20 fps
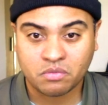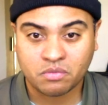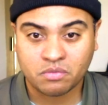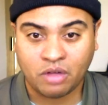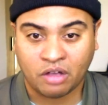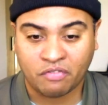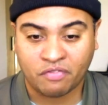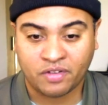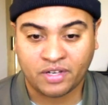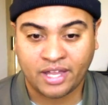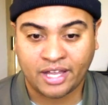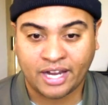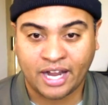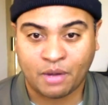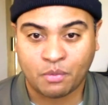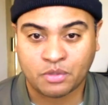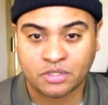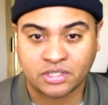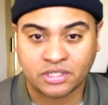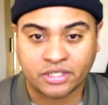feel like I
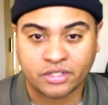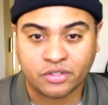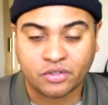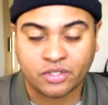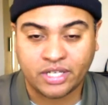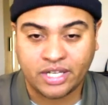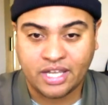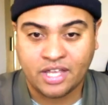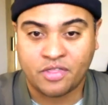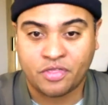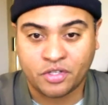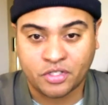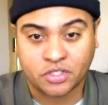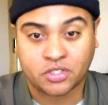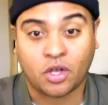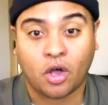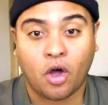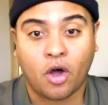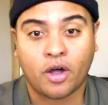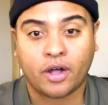was literally in the
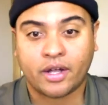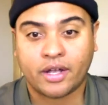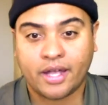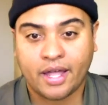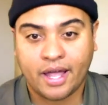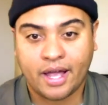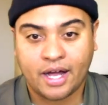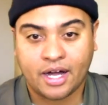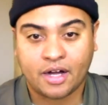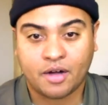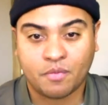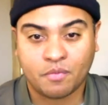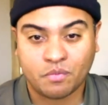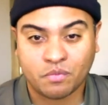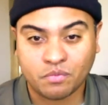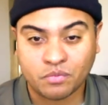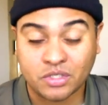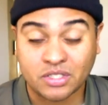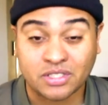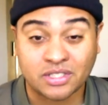song,
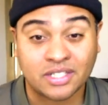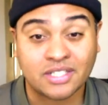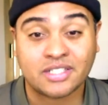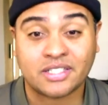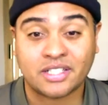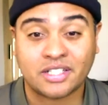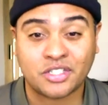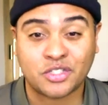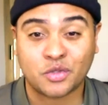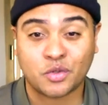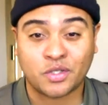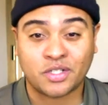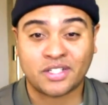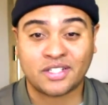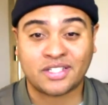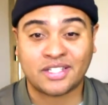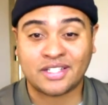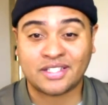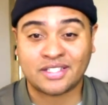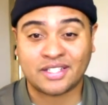just listening to it in
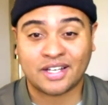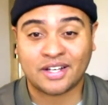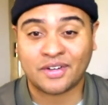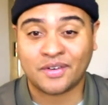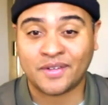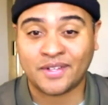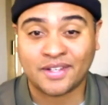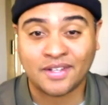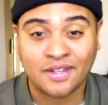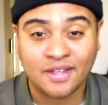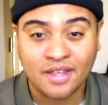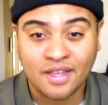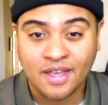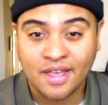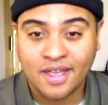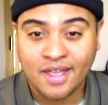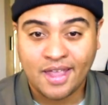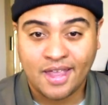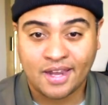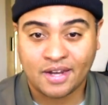detail, and
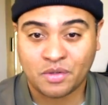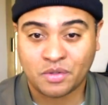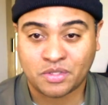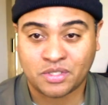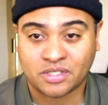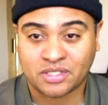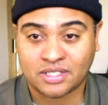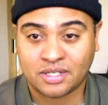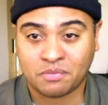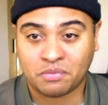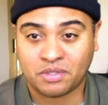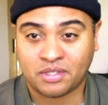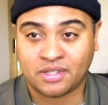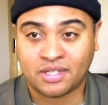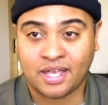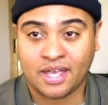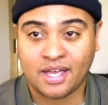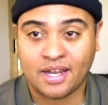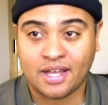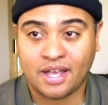it was just something
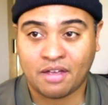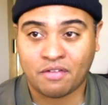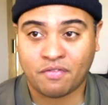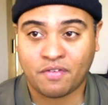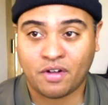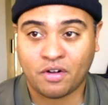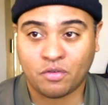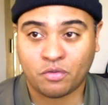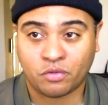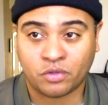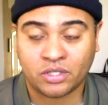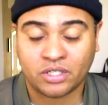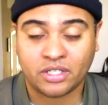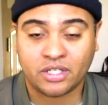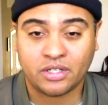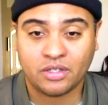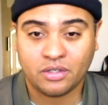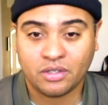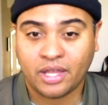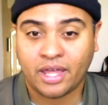that I felt
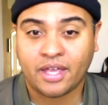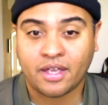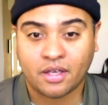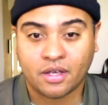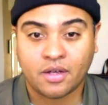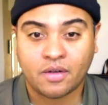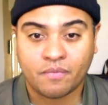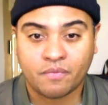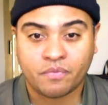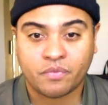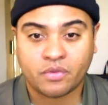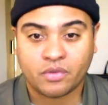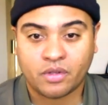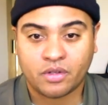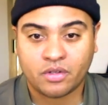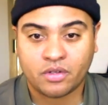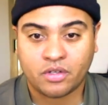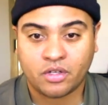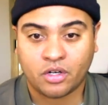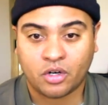really like,
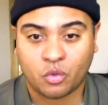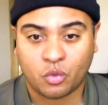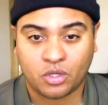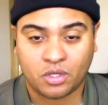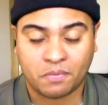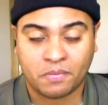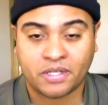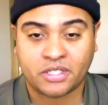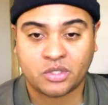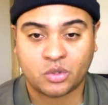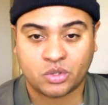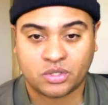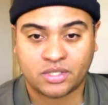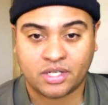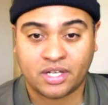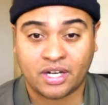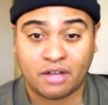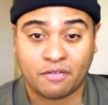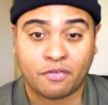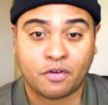when the mix was
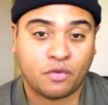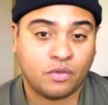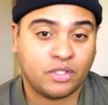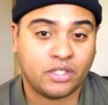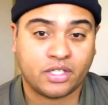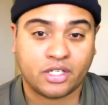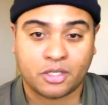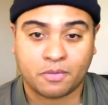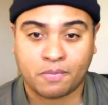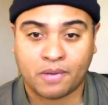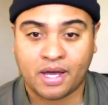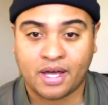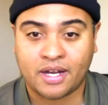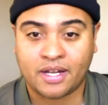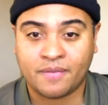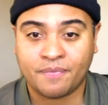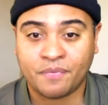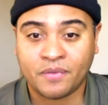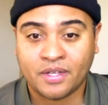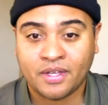done, I felt really good about
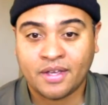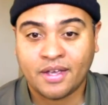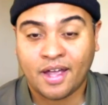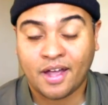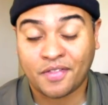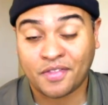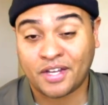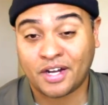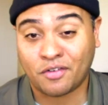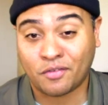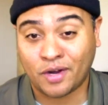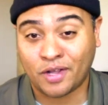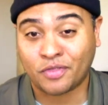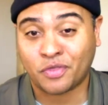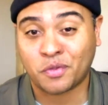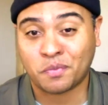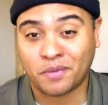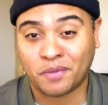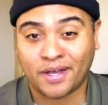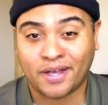it. And then I ran
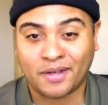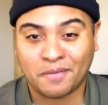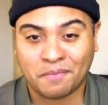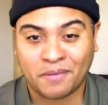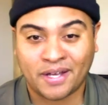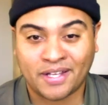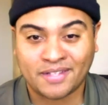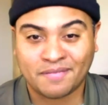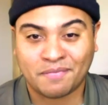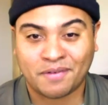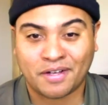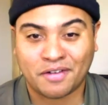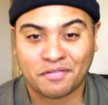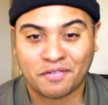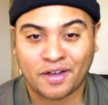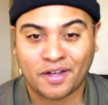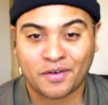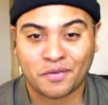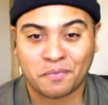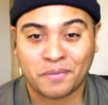through my
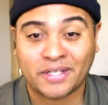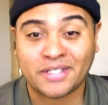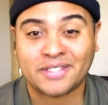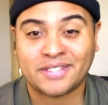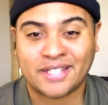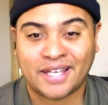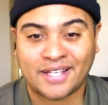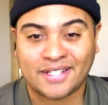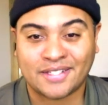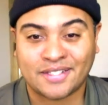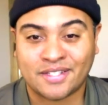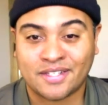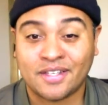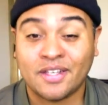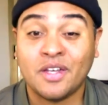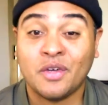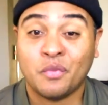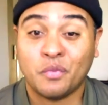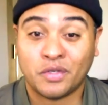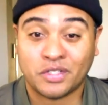final mix test,
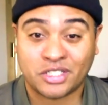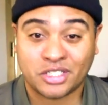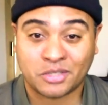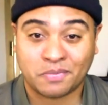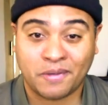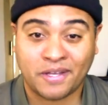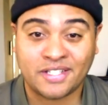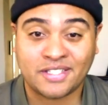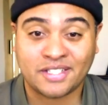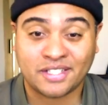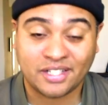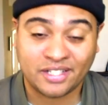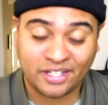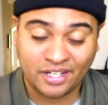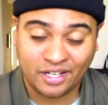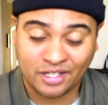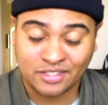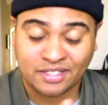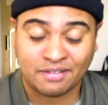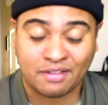which is basically,
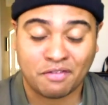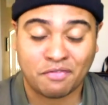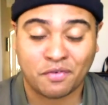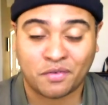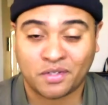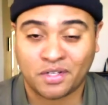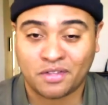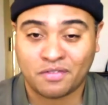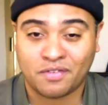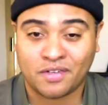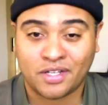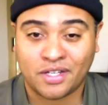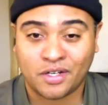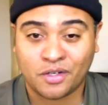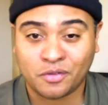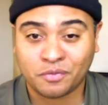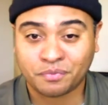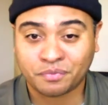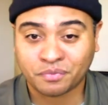I'll say that for another video,